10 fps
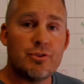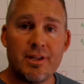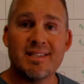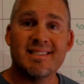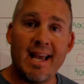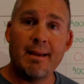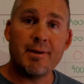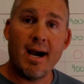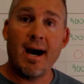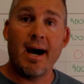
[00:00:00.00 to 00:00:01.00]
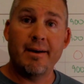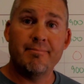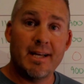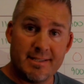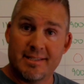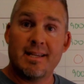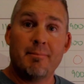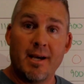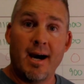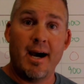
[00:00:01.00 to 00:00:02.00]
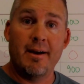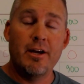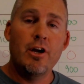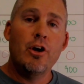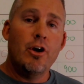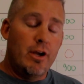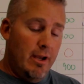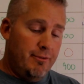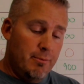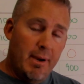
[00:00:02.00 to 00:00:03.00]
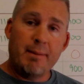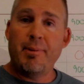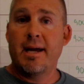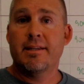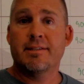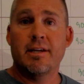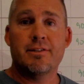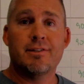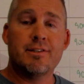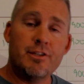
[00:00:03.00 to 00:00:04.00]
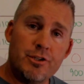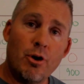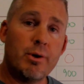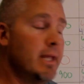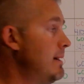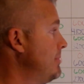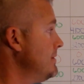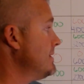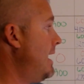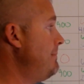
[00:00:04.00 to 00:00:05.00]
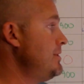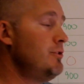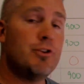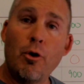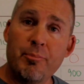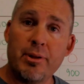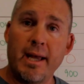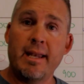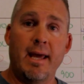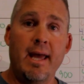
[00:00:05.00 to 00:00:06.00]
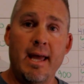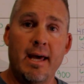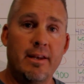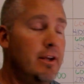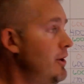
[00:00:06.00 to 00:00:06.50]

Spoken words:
are the same guy. That's the same guy. If you make bad decisions and you don't get up on time and you don't plan ahead,